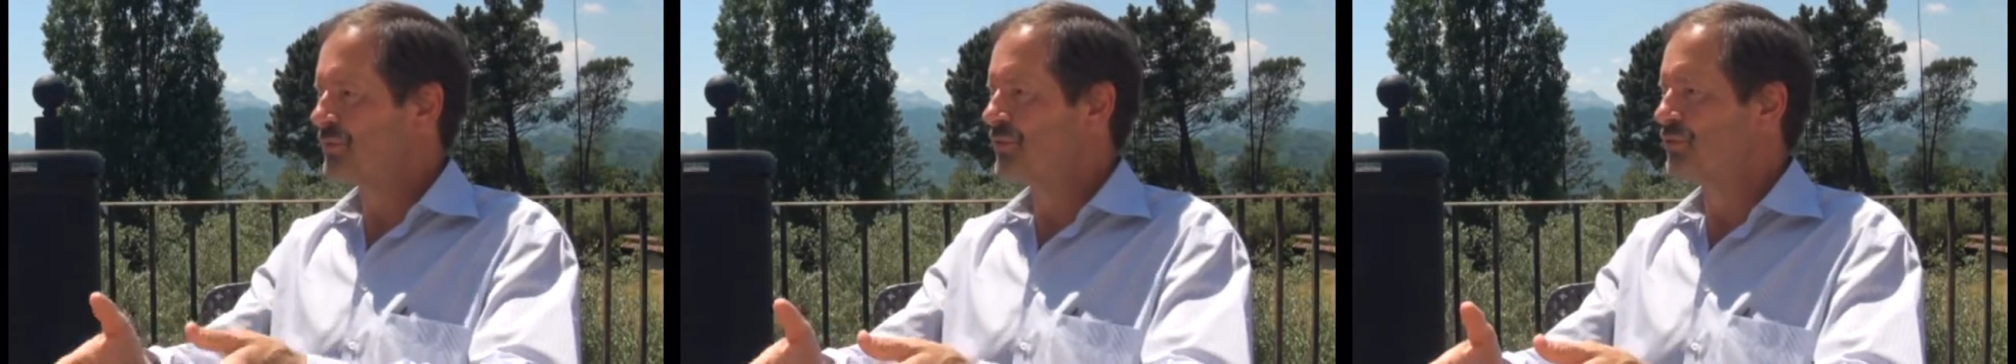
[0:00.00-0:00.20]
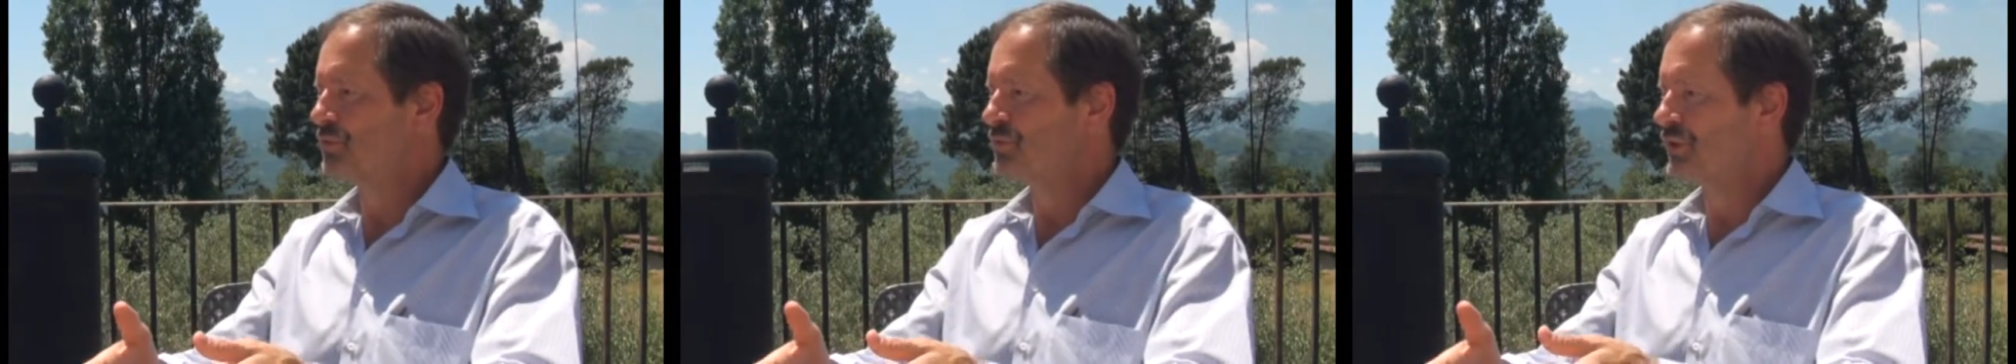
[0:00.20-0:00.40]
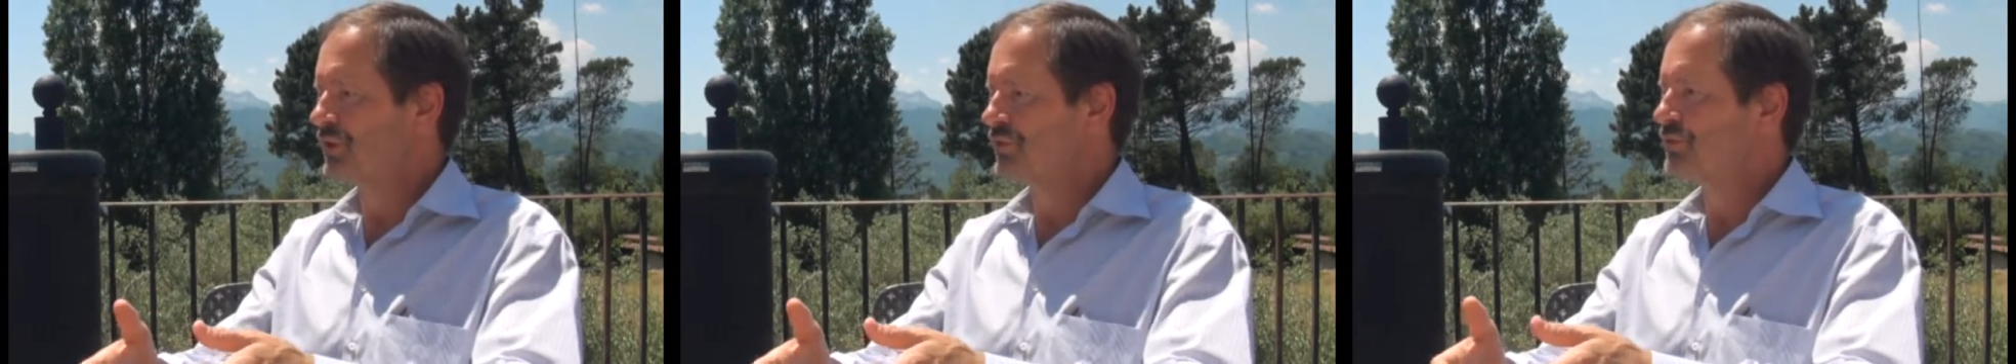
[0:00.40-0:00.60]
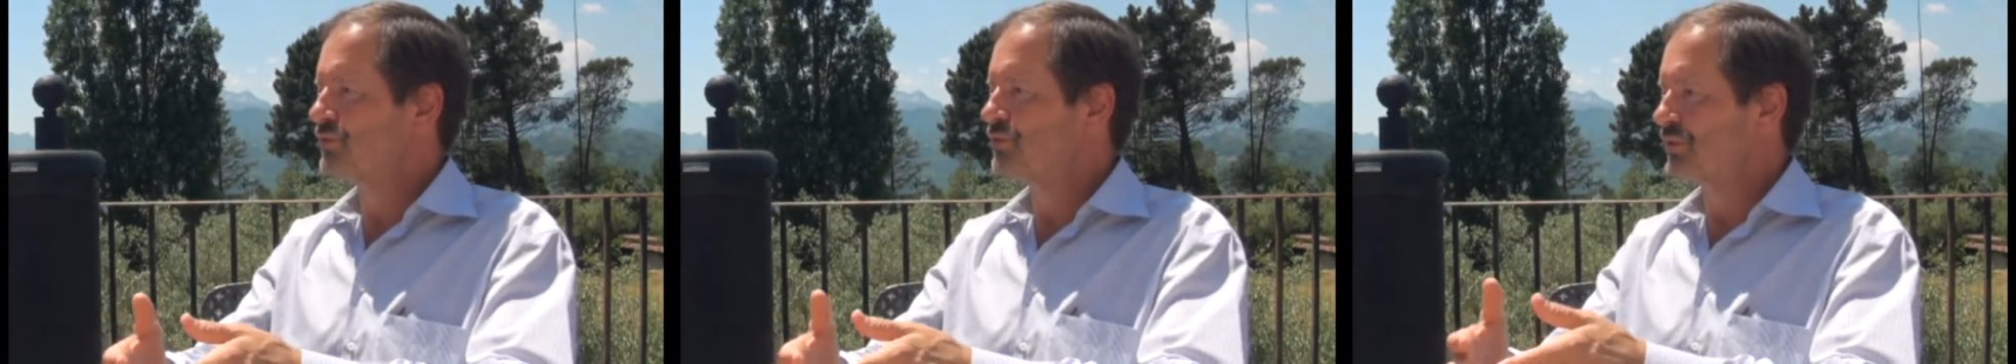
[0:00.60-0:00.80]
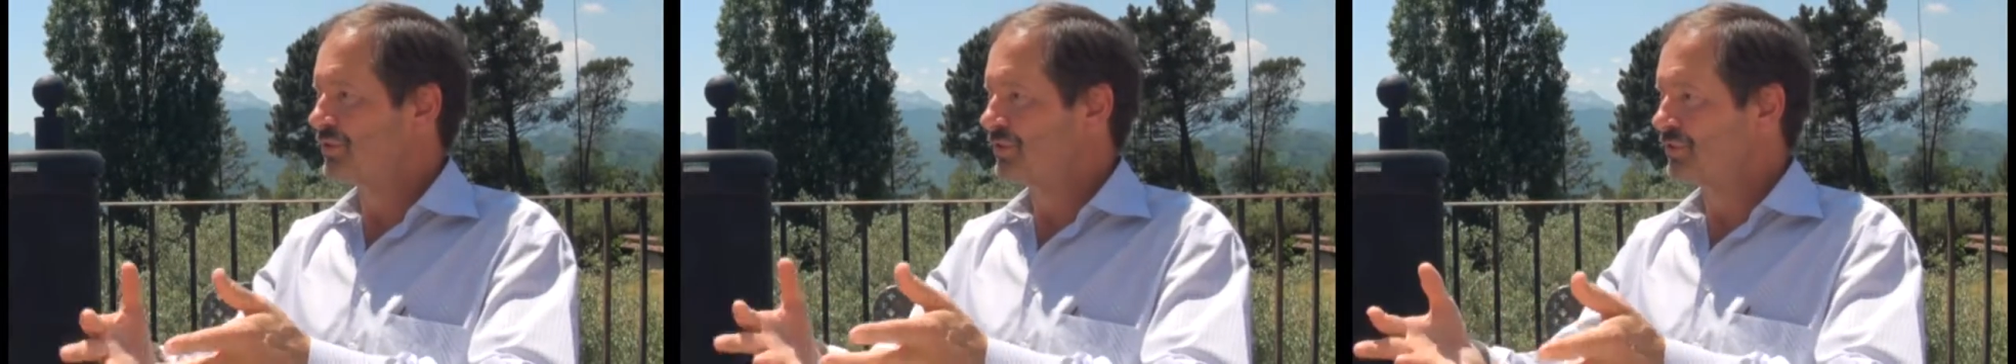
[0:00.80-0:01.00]
it's been
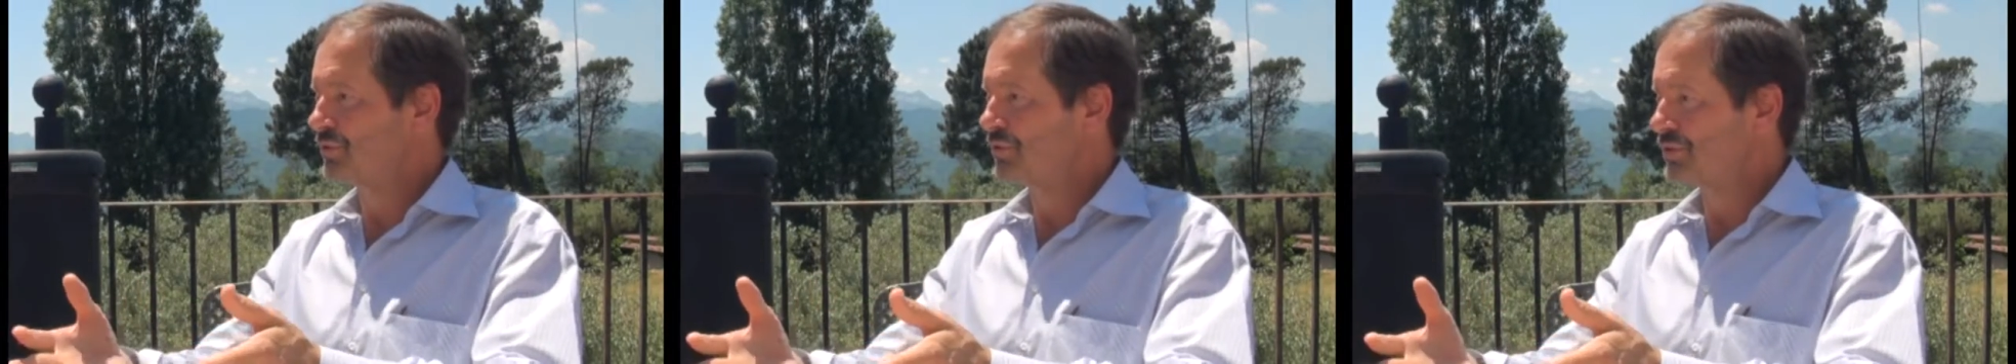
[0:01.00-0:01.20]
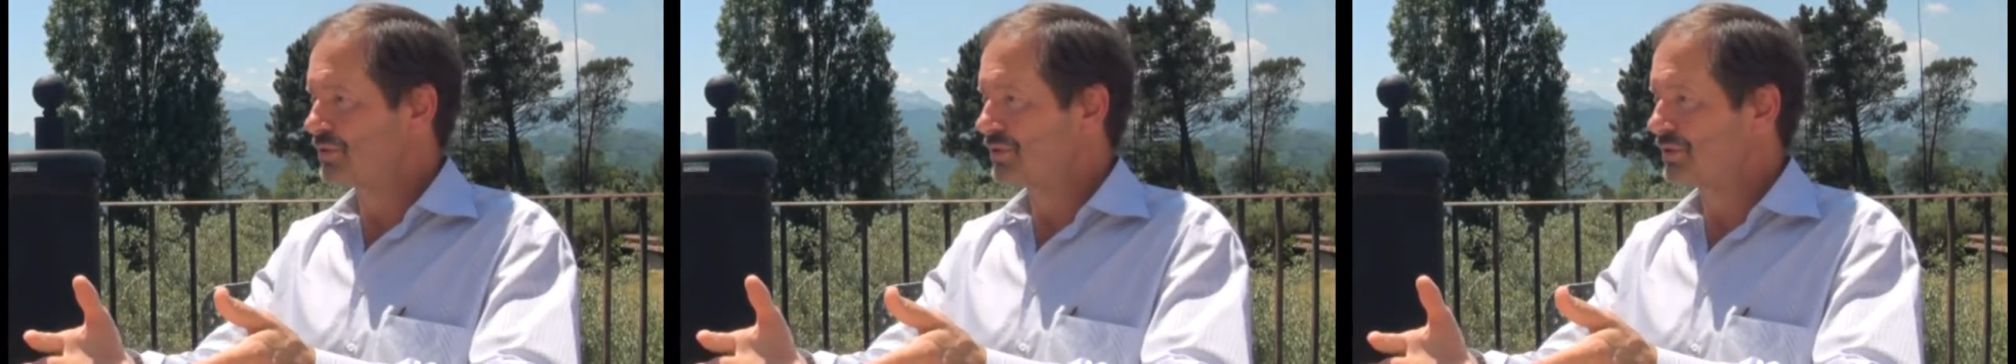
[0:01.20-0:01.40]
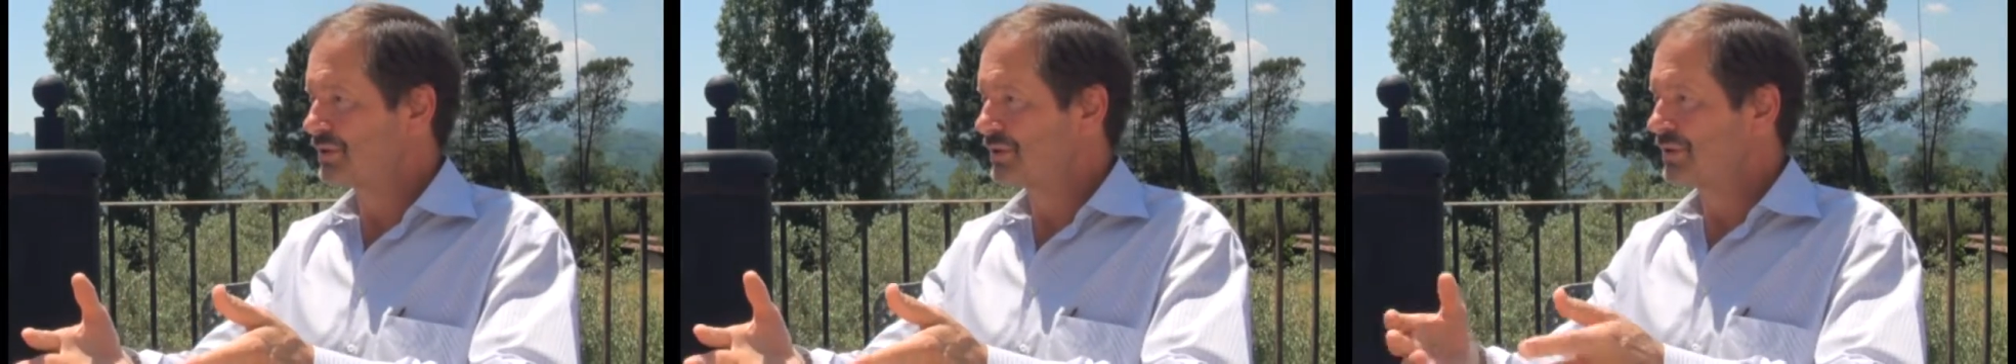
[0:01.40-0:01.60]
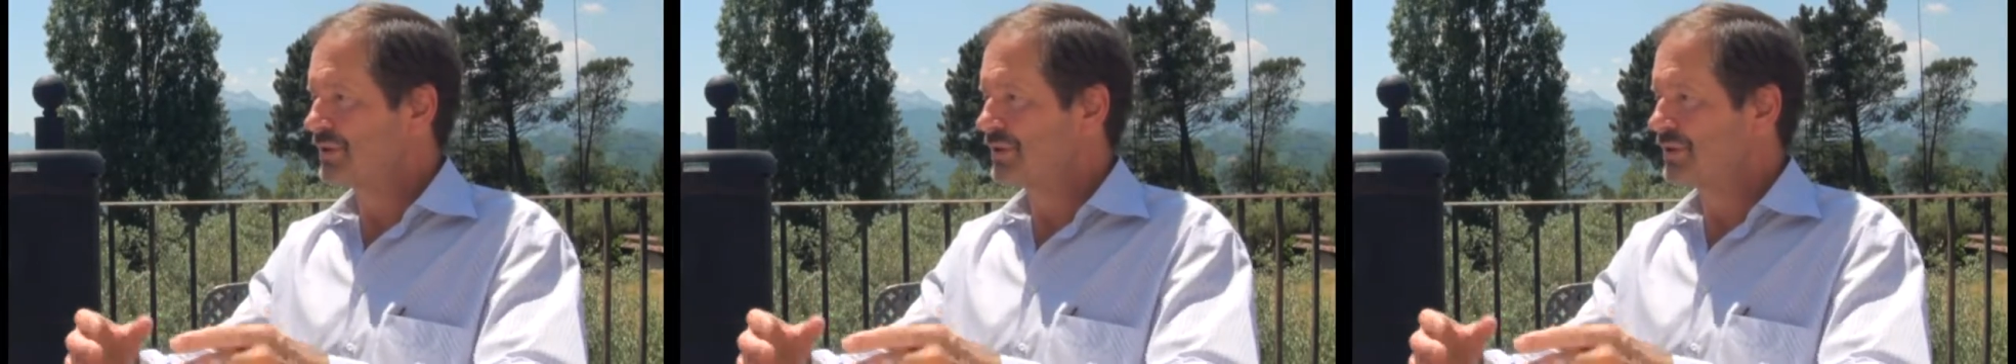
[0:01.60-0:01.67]
replaced with sugar,